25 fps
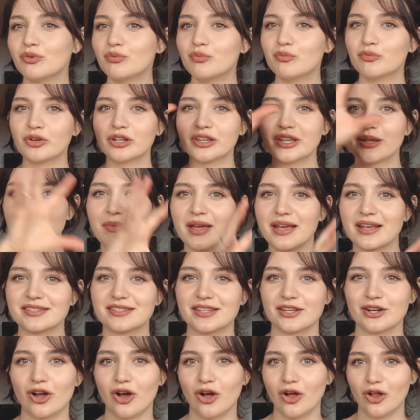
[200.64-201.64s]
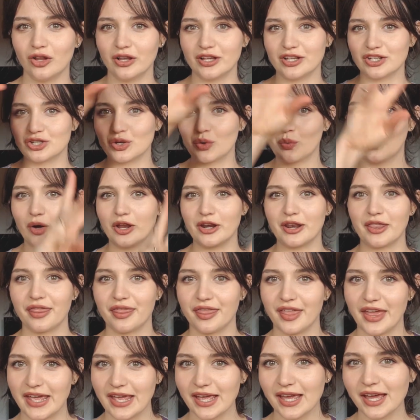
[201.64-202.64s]
really makes it all into one
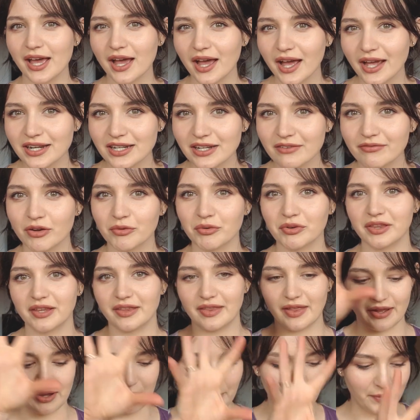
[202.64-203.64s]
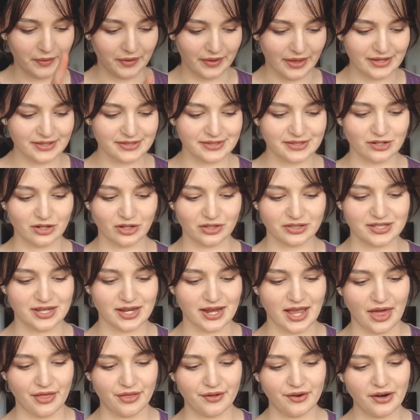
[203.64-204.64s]
thing, kind of. It really like blends it all
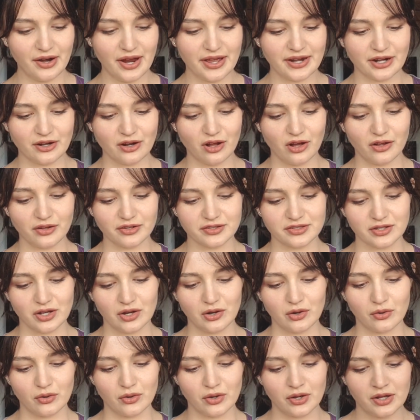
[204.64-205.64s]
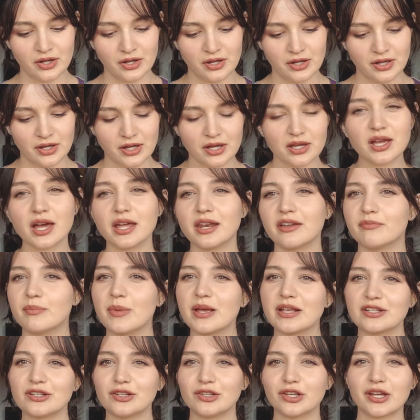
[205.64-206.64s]
together, and it also kind of
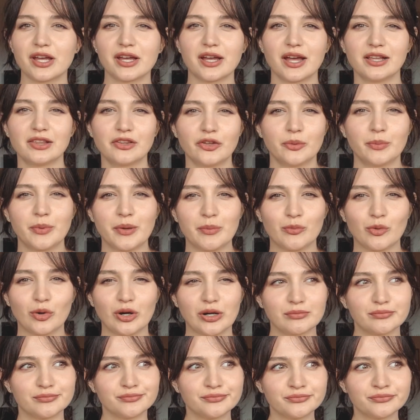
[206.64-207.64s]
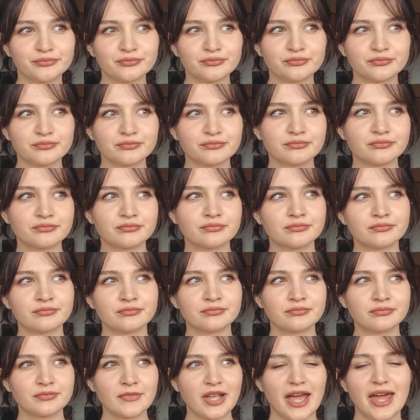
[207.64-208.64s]
makes it look a little bit more,
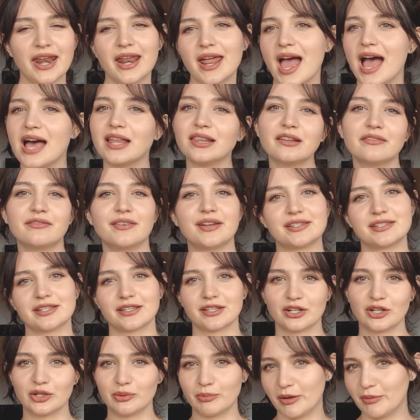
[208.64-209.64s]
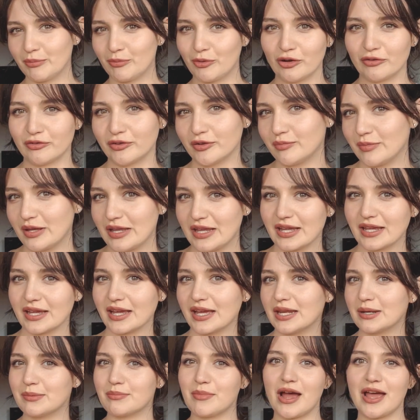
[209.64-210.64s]
it elevates a little bit more for me
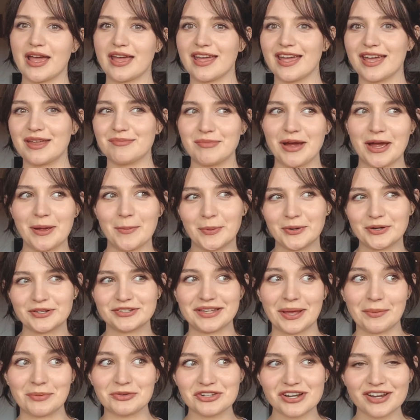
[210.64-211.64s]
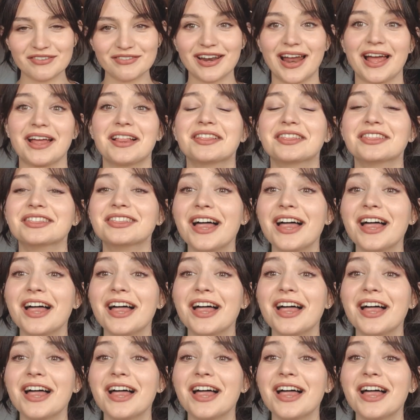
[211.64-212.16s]
in my perception of it. I